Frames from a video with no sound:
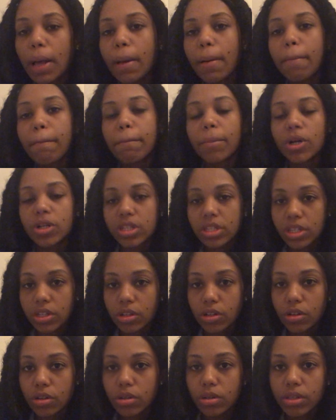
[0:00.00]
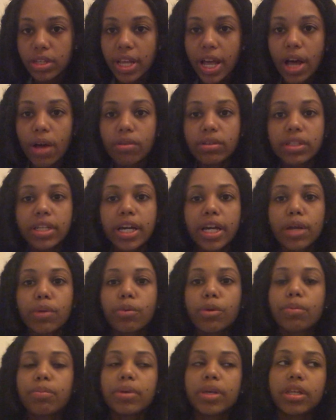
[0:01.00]
muscles, the outline
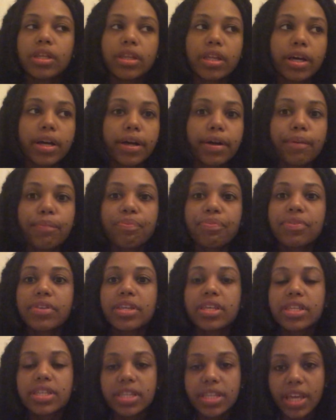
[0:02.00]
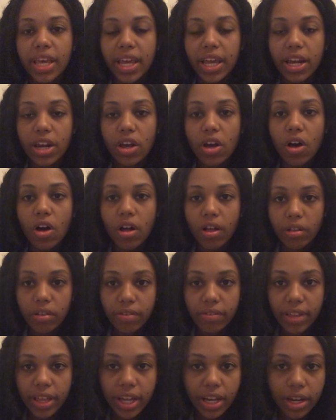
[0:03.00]
would be the skin, all of
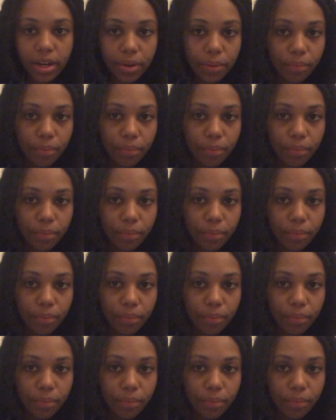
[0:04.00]
that.